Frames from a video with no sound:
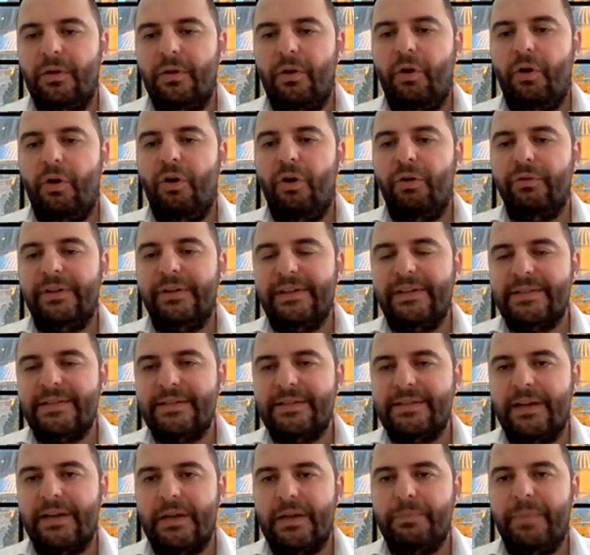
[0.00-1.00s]
own
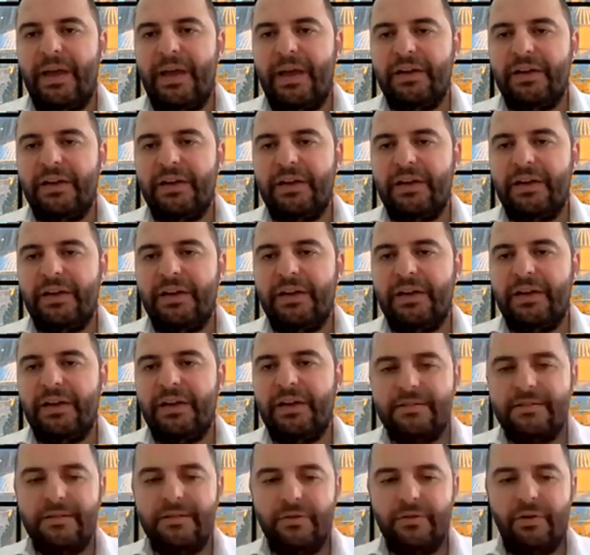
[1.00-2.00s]
inside packages.
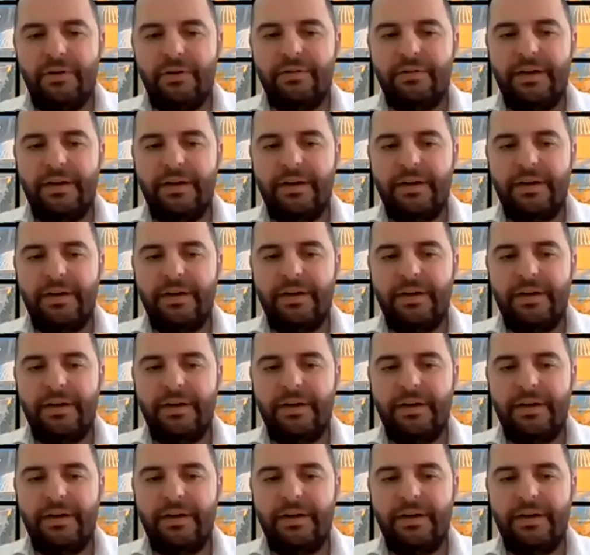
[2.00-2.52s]
You are right.